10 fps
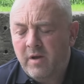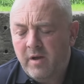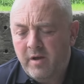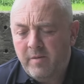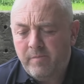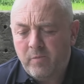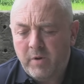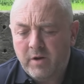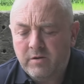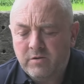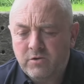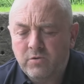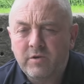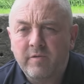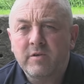We run
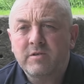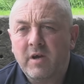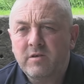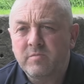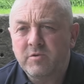two different size of